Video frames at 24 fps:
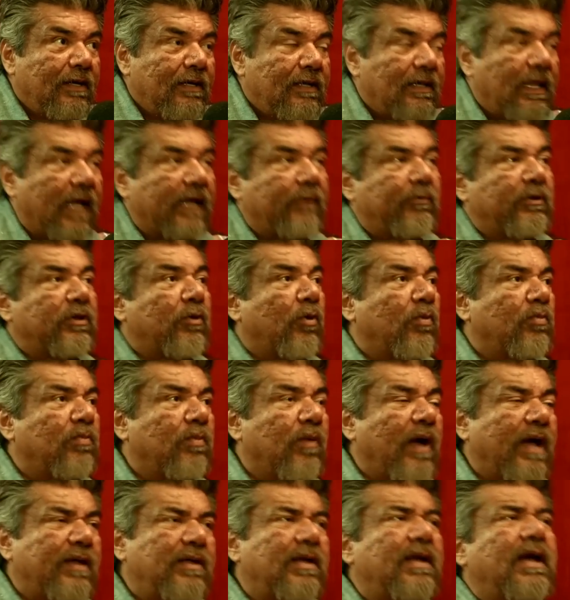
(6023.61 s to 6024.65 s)
Like with a,
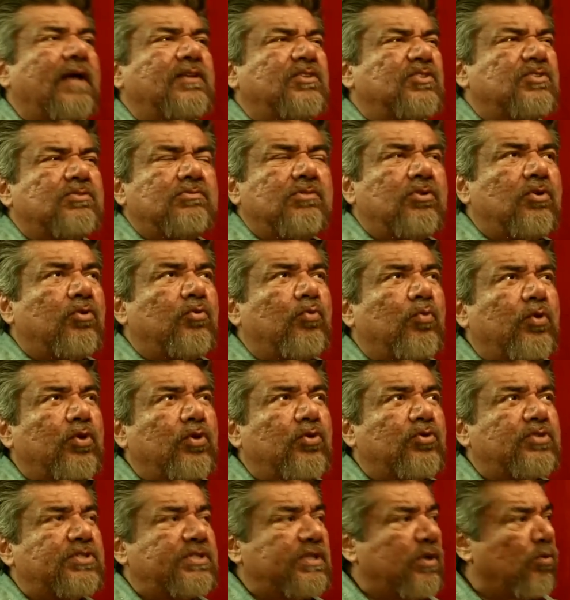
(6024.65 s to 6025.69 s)
I just, you know, when
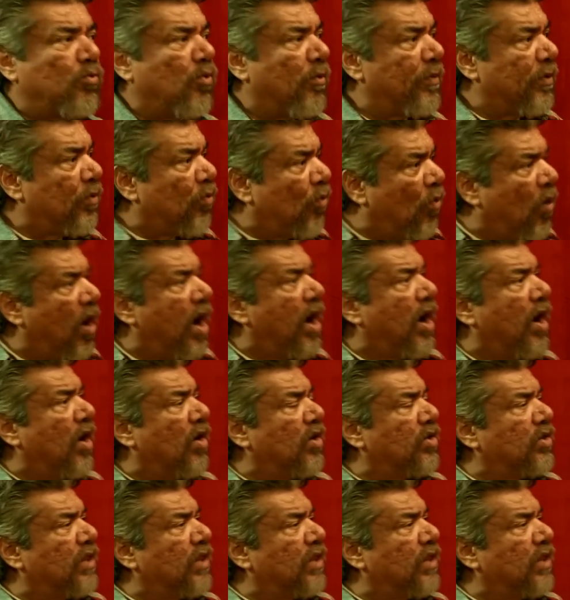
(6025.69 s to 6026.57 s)
you see a woman walk,